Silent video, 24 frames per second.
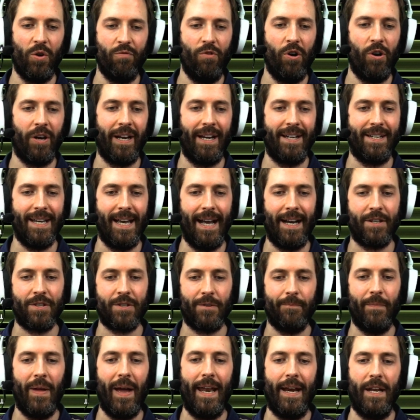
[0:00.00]
rocket attacks,
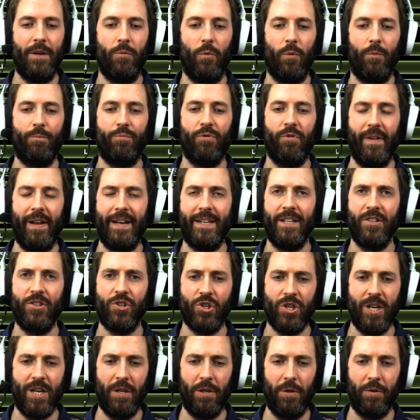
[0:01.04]
and it will prevent its
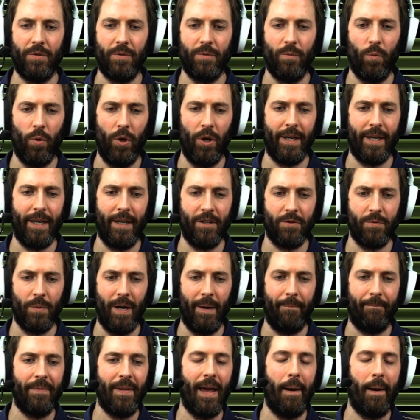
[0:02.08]
shield working as well.